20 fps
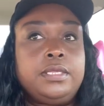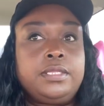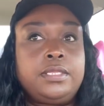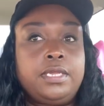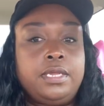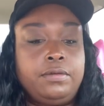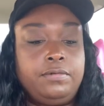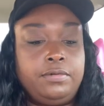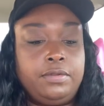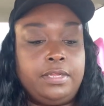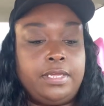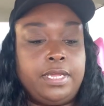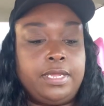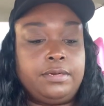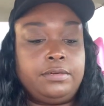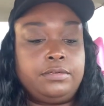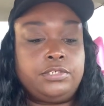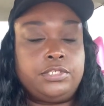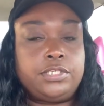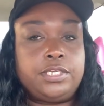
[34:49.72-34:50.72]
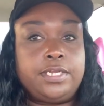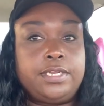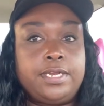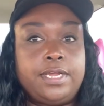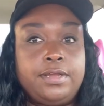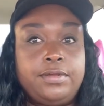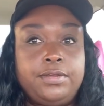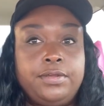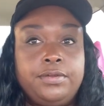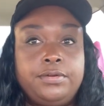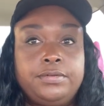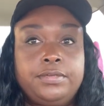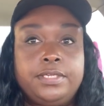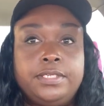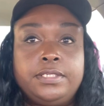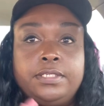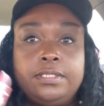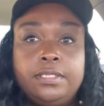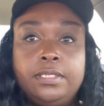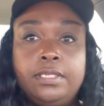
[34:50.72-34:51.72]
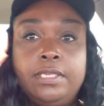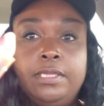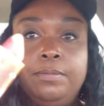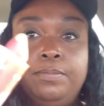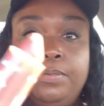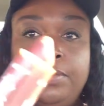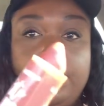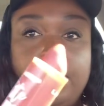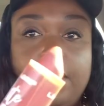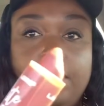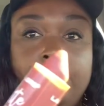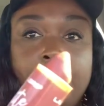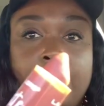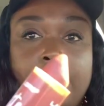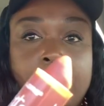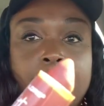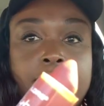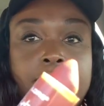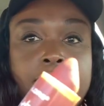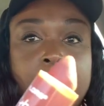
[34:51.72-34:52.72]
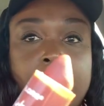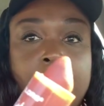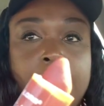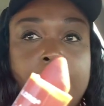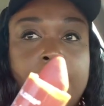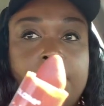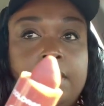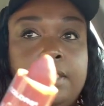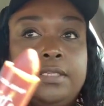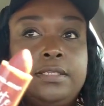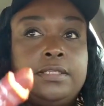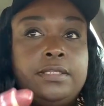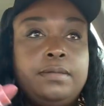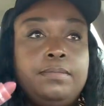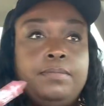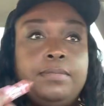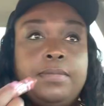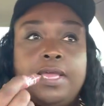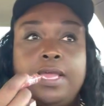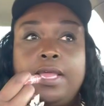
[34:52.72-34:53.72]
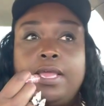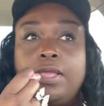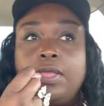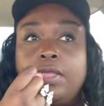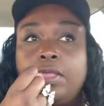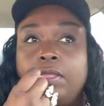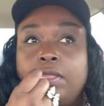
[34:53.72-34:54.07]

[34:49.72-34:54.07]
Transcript: They don't really have no shade out here. This the lippy I rocked today. It's a matte.